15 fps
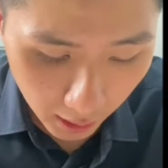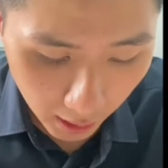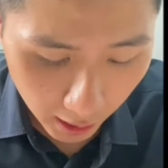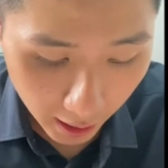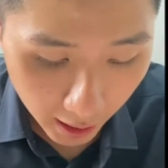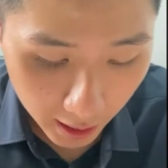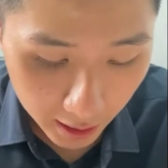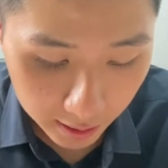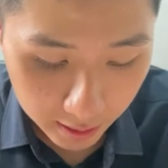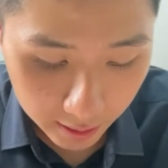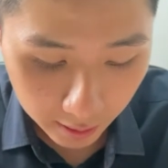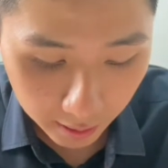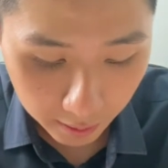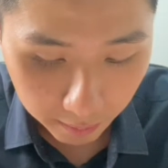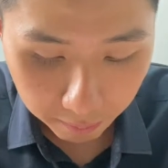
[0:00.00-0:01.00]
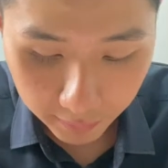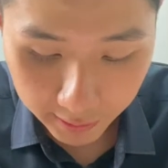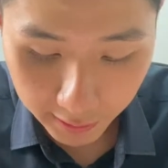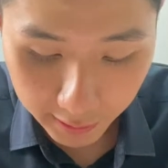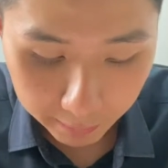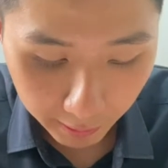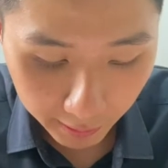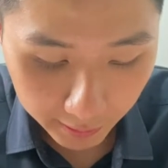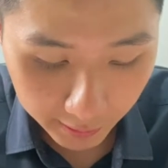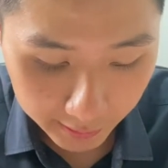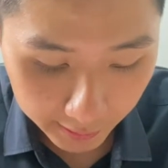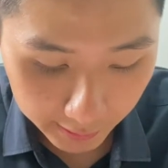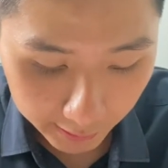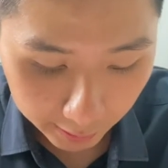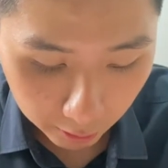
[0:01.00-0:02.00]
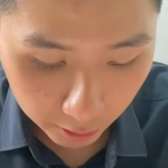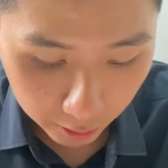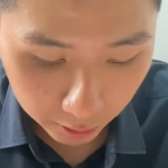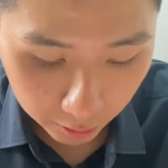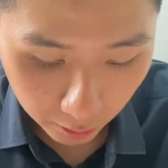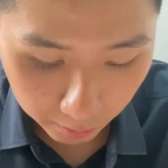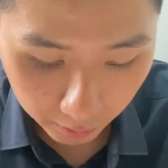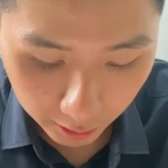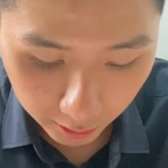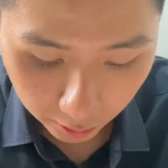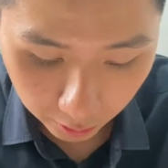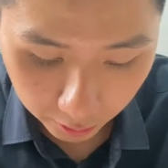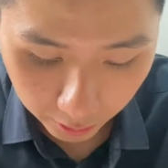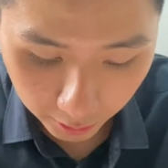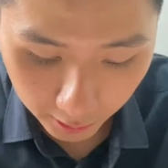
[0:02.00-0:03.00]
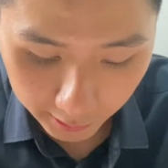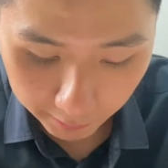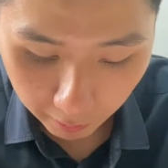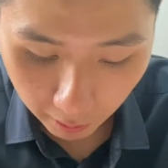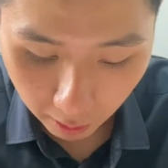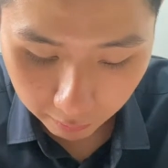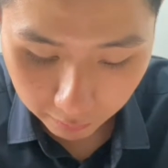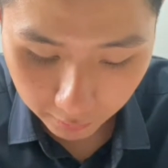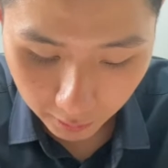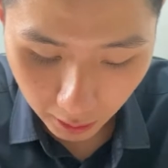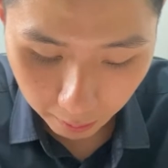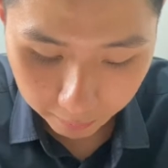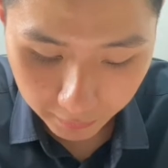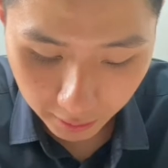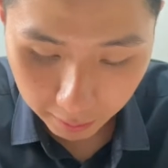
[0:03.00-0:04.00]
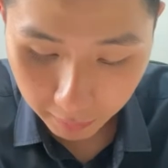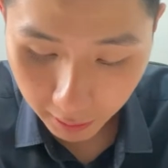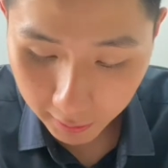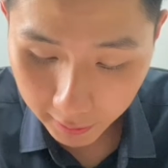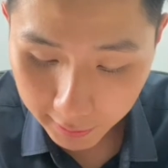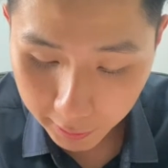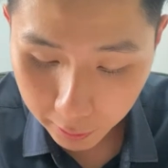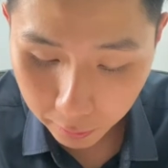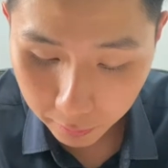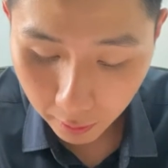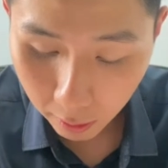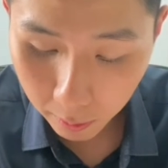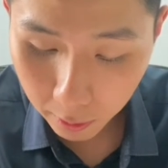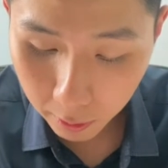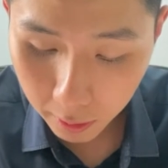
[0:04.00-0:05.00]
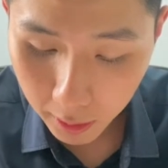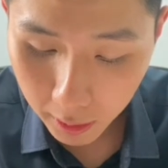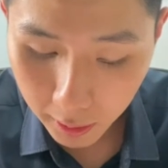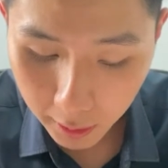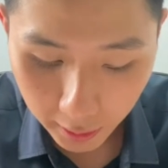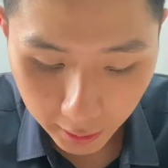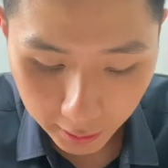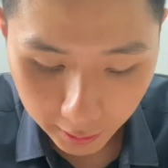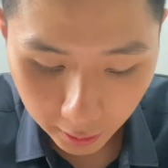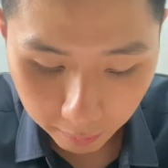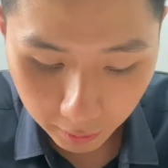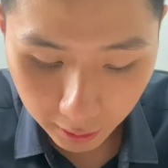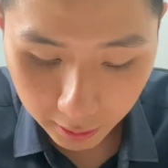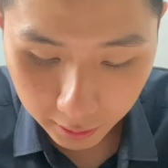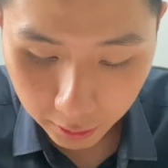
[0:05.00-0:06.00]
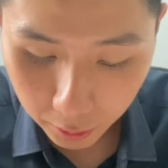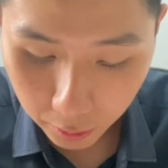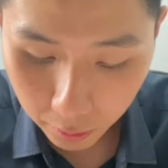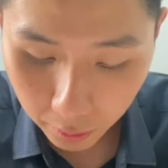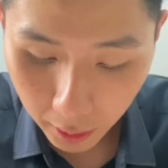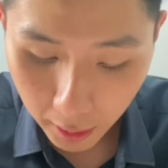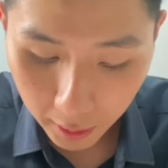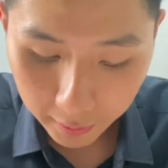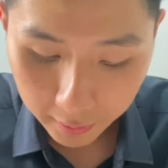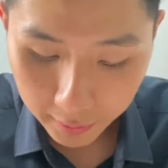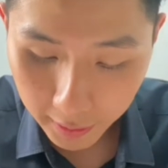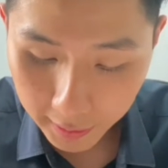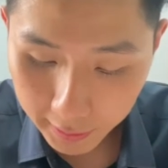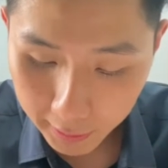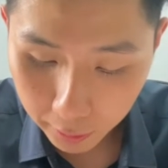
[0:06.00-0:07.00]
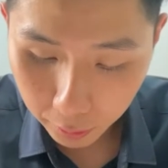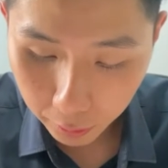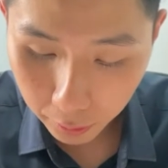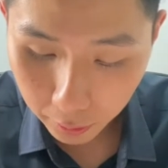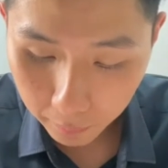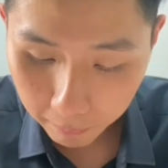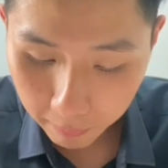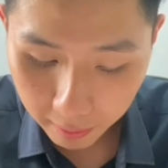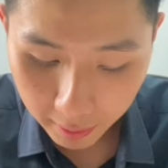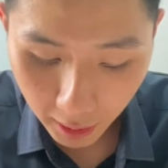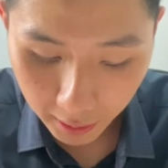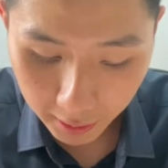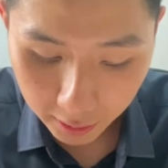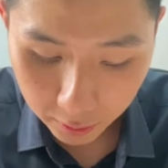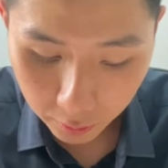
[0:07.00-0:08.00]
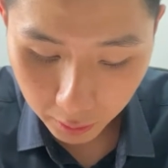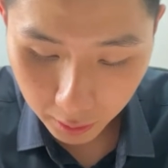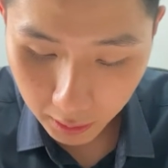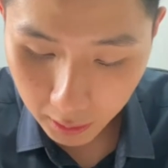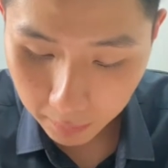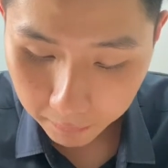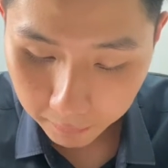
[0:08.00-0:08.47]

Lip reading: And since my list is equal to 2, I'm going to go to this path, update my list2 variable. So I'm going to do list2 93